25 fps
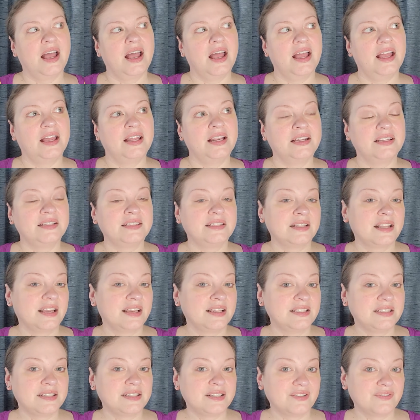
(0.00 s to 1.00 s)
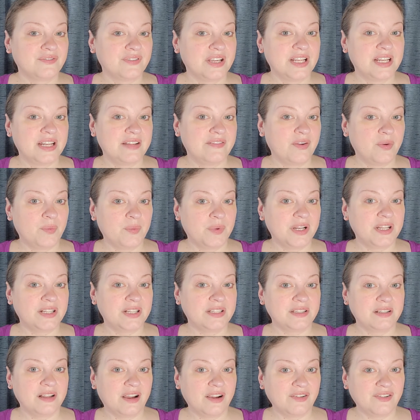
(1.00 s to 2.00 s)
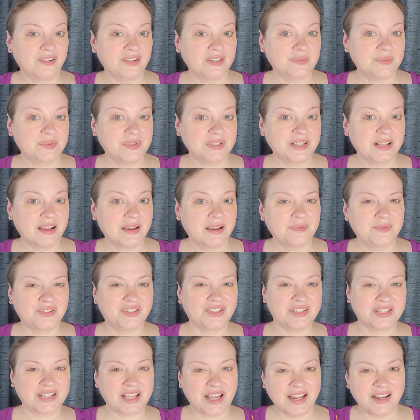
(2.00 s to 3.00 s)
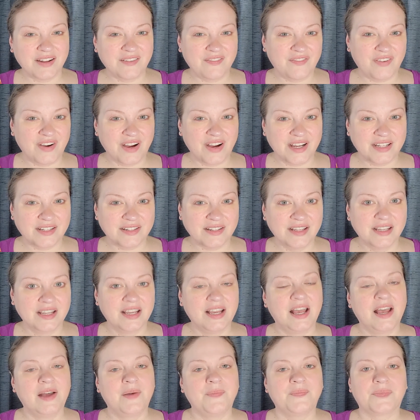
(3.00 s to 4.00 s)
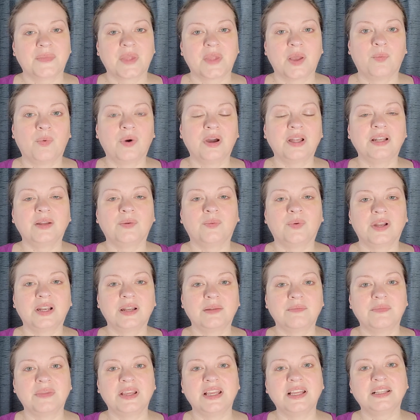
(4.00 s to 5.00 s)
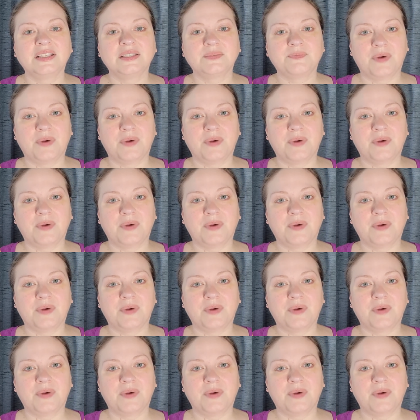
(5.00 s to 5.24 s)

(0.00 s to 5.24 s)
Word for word: It is nice to read even when it's not Christmas time. It's just kind of fun. And what, what it means